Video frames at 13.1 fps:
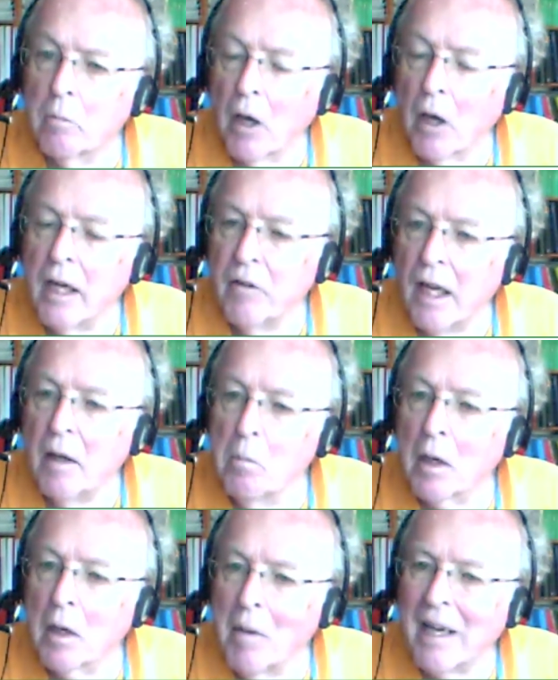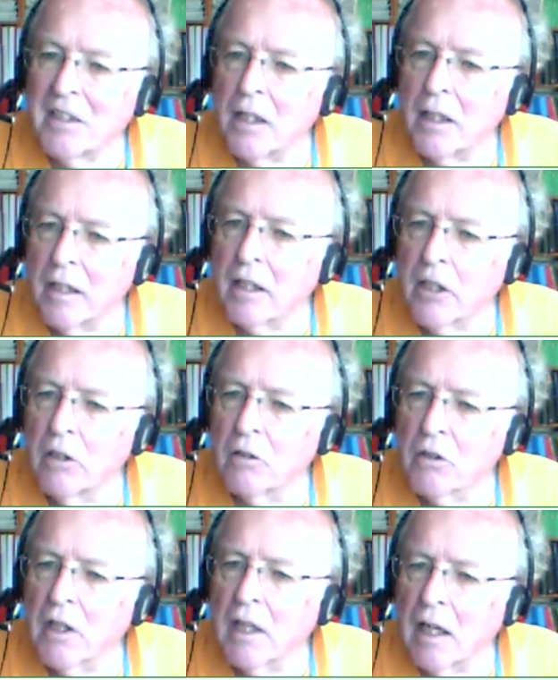I- implemented
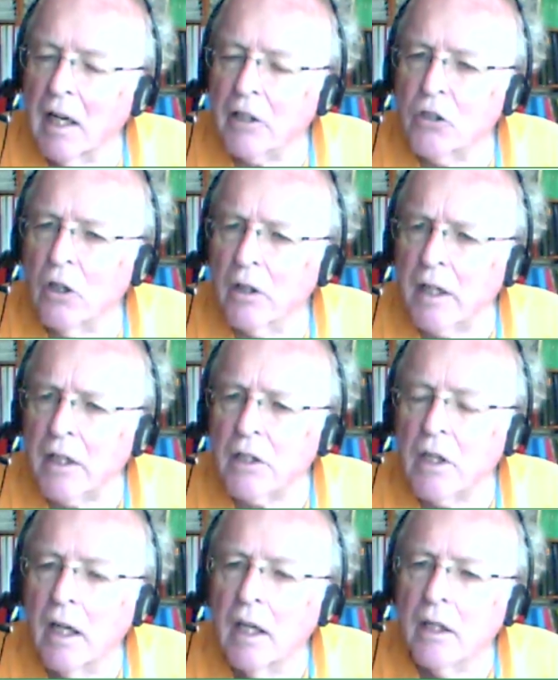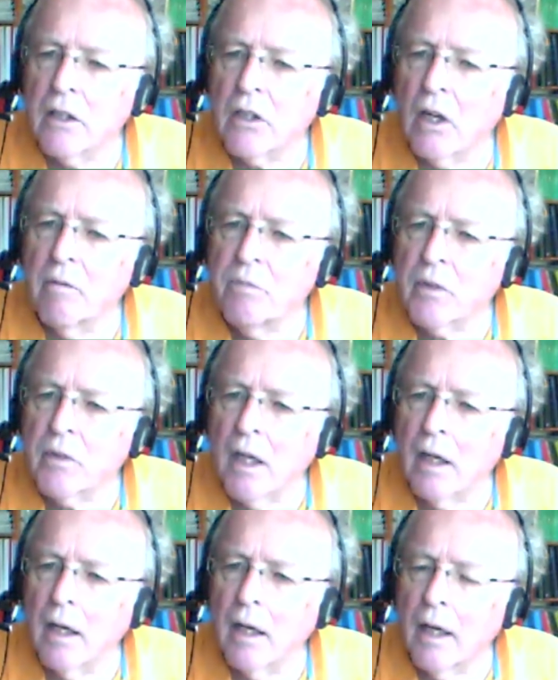using electronics. So
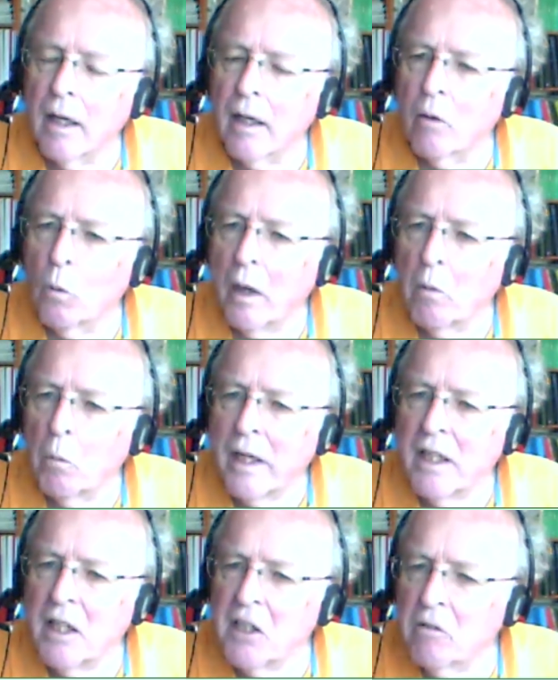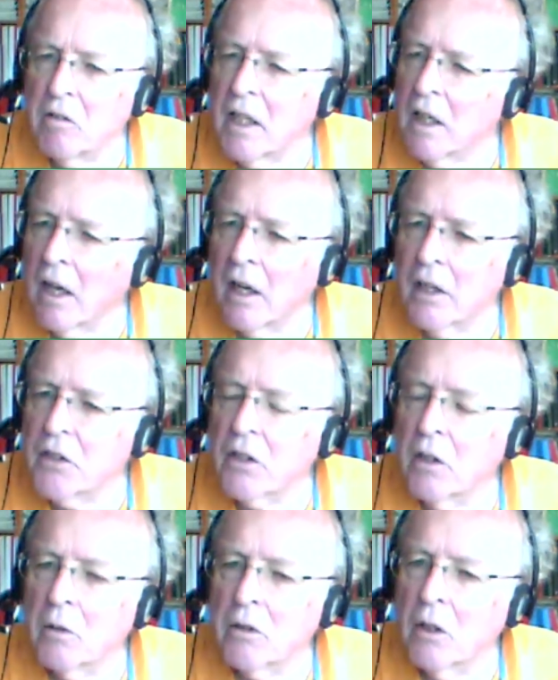uh, we, we need to realize
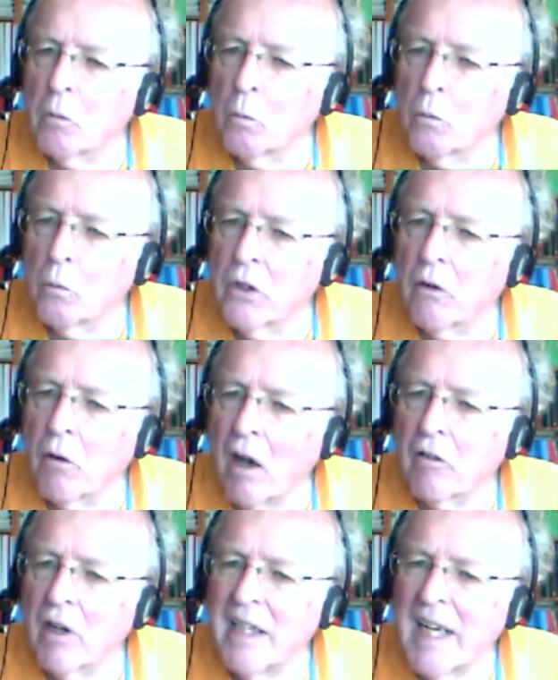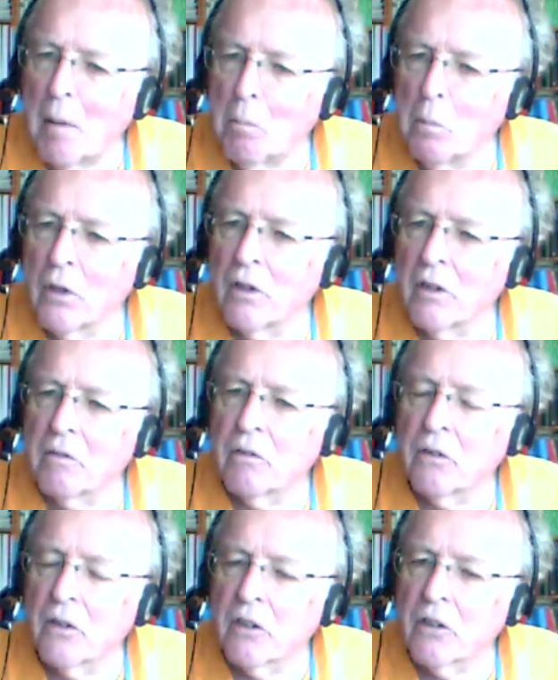that, that there are a number of
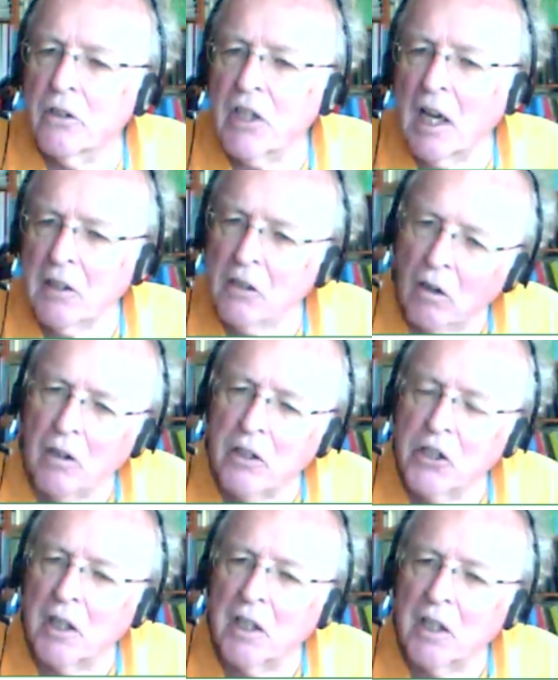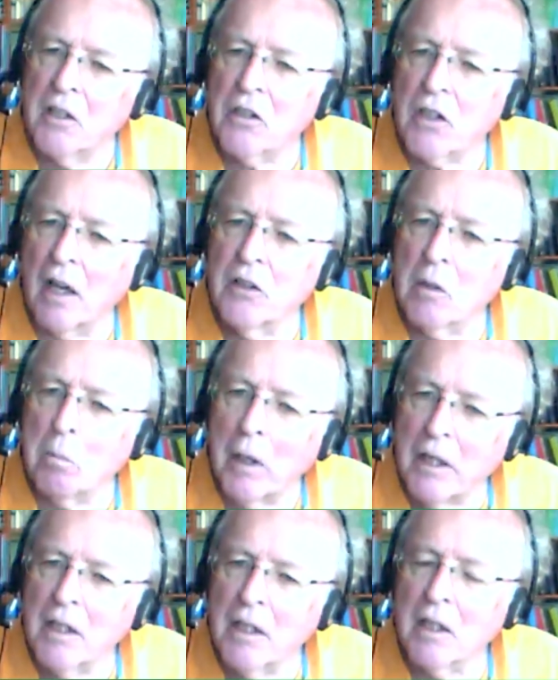technologies
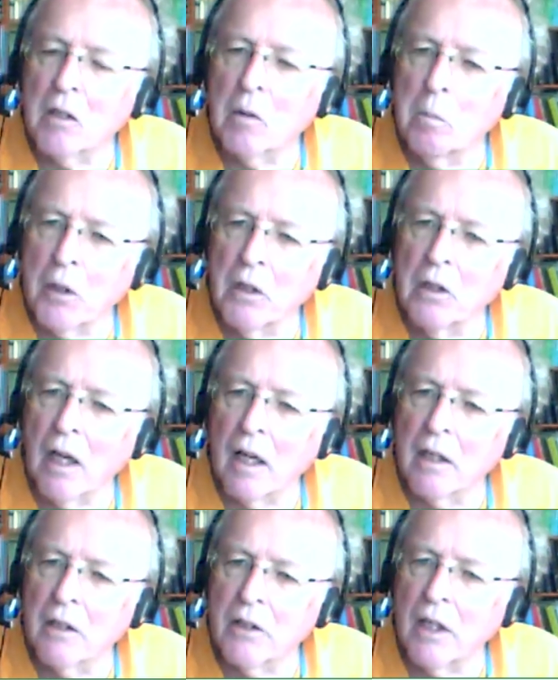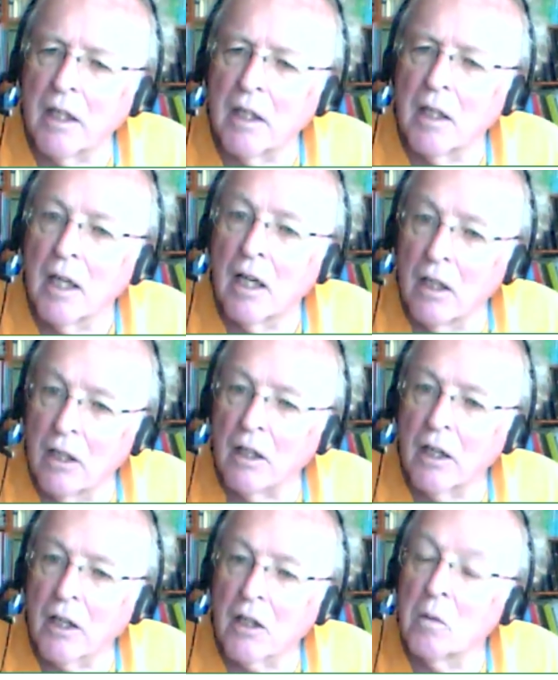underpinning compu- uh, the
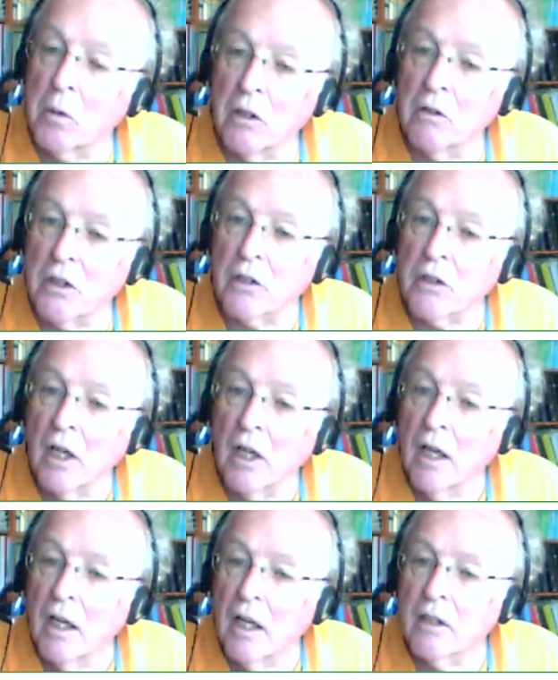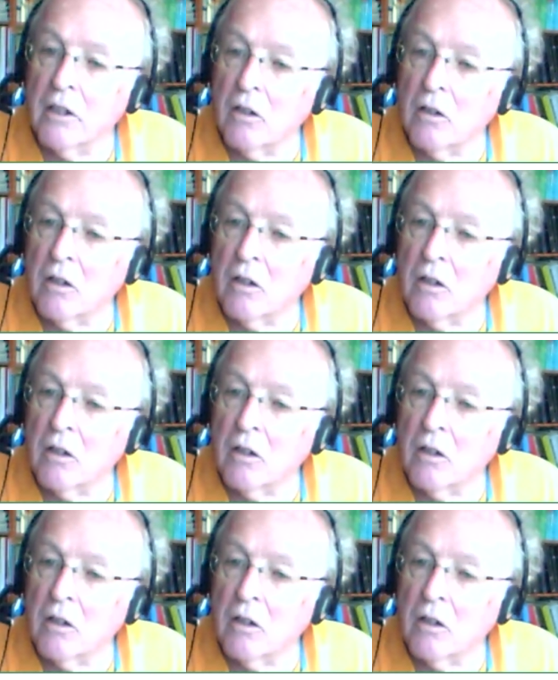early computers. And